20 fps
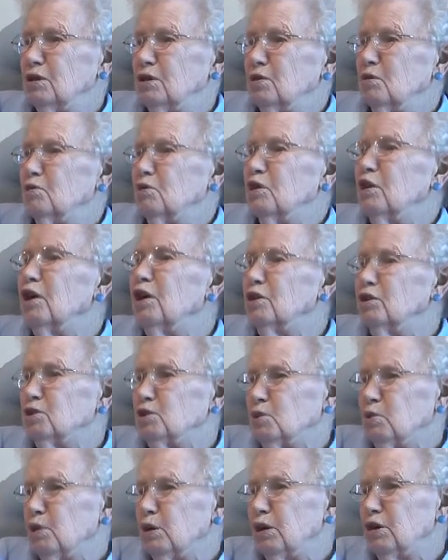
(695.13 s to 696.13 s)
there was a lot of
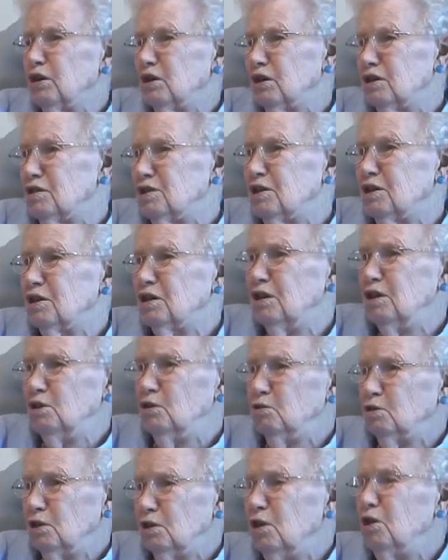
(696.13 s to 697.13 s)
square dancing, and
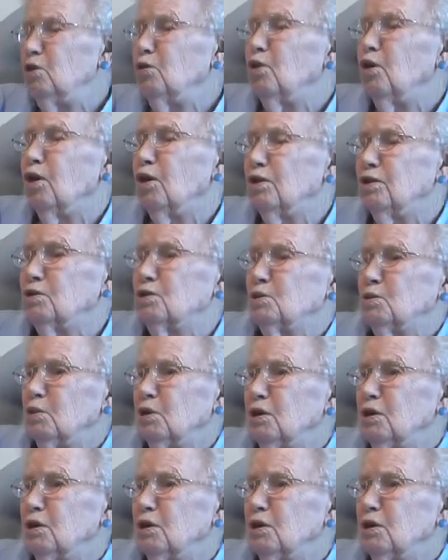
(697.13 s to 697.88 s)
he called it square